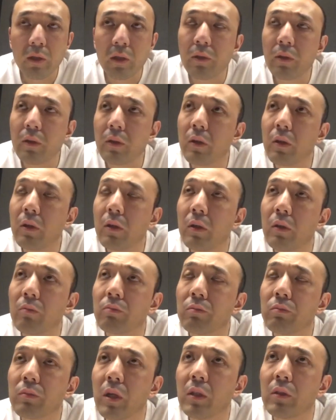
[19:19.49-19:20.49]
And
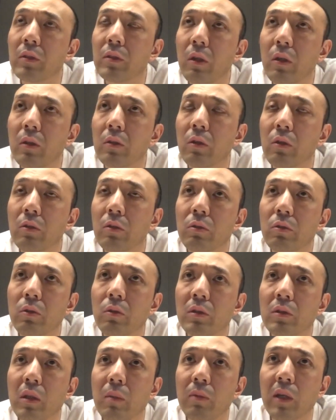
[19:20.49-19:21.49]
also
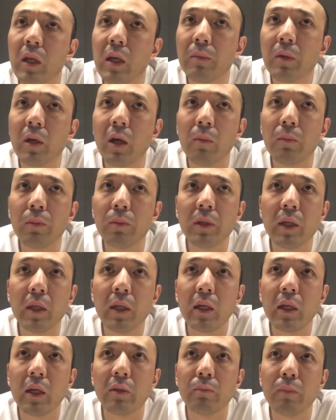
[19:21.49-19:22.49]
some game company
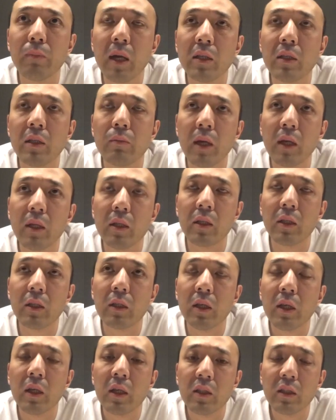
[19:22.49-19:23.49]
and many
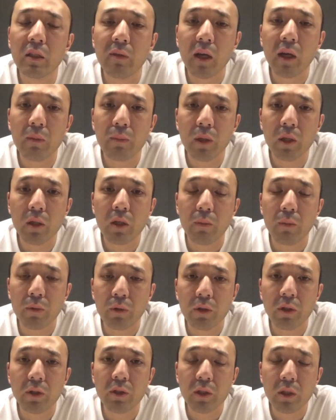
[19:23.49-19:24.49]
developer
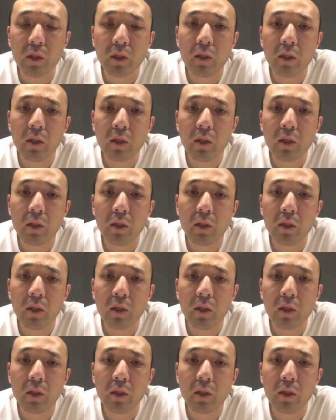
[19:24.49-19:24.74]
community.